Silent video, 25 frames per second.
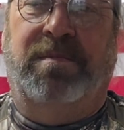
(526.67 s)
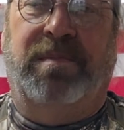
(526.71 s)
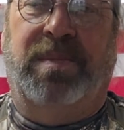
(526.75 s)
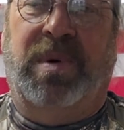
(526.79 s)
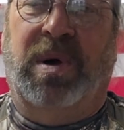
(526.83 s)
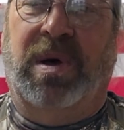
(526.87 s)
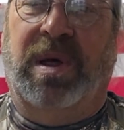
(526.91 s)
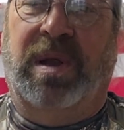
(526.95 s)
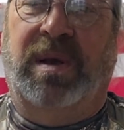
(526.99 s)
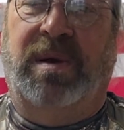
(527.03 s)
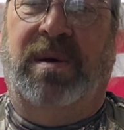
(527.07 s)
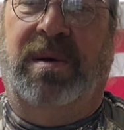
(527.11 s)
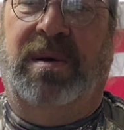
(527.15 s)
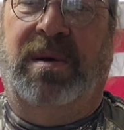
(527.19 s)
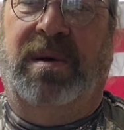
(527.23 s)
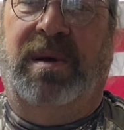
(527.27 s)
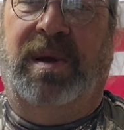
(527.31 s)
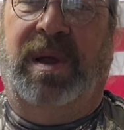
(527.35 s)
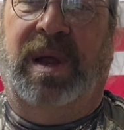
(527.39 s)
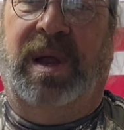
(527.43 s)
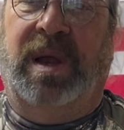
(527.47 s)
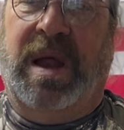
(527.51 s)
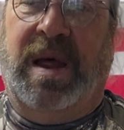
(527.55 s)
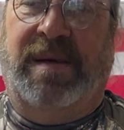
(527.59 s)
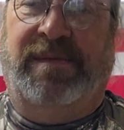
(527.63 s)
but,
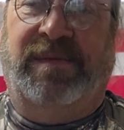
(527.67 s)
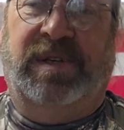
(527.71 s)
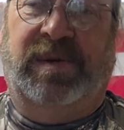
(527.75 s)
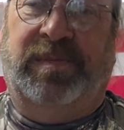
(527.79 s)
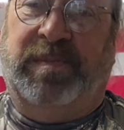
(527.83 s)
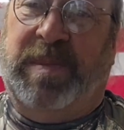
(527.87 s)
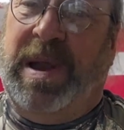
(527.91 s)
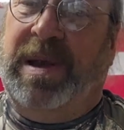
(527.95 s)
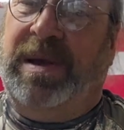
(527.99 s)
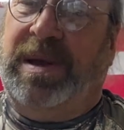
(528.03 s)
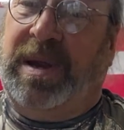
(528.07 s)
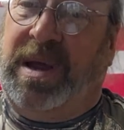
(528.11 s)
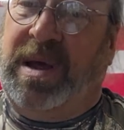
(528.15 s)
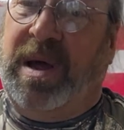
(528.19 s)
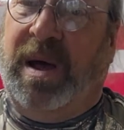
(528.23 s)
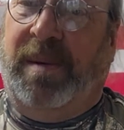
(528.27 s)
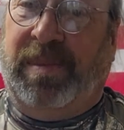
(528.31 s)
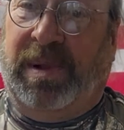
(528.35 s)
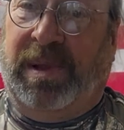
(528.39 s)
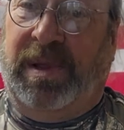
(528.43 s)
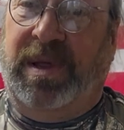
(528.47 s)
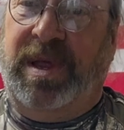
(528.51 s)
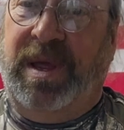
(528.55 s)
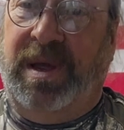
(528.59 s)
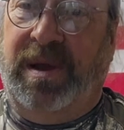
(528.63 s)
and I've spent a
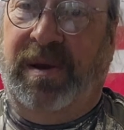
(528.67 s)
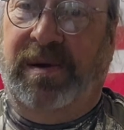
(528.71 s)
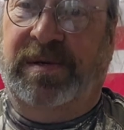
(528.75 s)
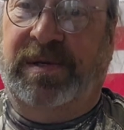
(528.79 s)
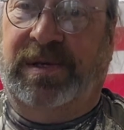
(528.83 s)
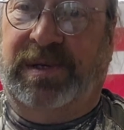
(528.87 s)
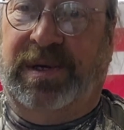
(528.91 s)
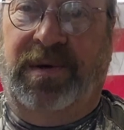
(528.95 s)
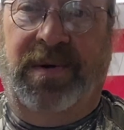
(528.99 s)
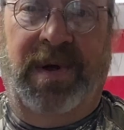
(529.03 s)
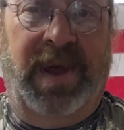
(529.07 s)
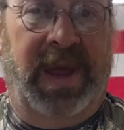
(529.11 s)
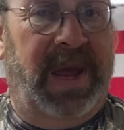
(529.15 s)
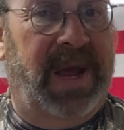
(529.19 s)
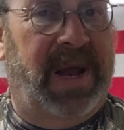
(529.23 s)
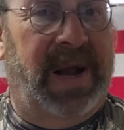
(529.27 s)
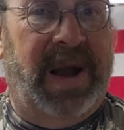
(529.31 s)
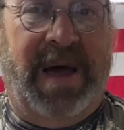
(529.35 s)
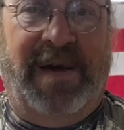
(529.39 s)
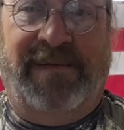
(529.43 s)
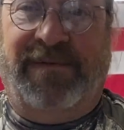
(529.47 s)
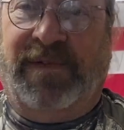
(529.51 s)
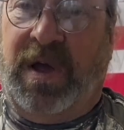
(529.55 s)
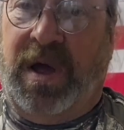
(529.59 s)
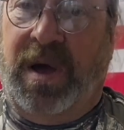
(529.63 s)
couple of years doing it.
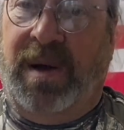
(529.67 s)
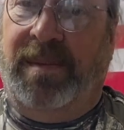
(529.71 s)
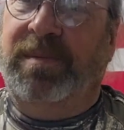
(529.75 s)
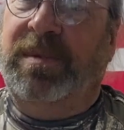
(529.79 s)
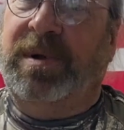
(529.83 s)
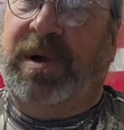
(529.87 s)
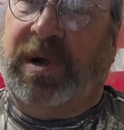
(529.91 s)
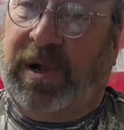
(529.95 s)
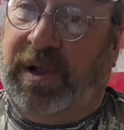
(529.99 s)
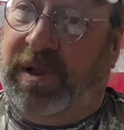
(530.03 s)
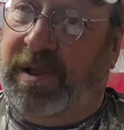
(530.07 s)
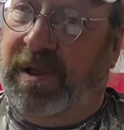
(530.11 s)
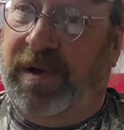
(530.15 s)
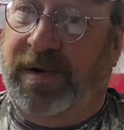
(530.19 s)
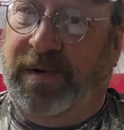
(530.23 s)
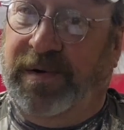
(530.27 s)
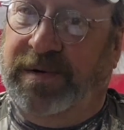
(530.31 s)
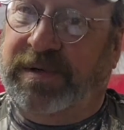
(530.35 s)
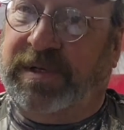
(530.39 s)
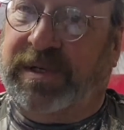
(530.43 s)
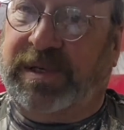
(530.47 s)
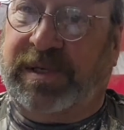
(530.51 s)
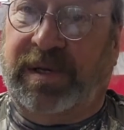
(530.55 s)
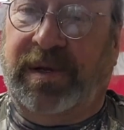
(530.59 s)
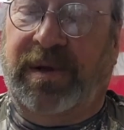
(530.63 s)
I've come
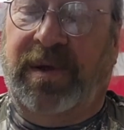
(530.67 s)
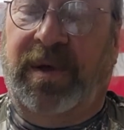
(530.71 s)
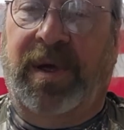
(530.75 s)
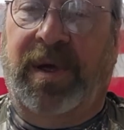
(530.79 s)
close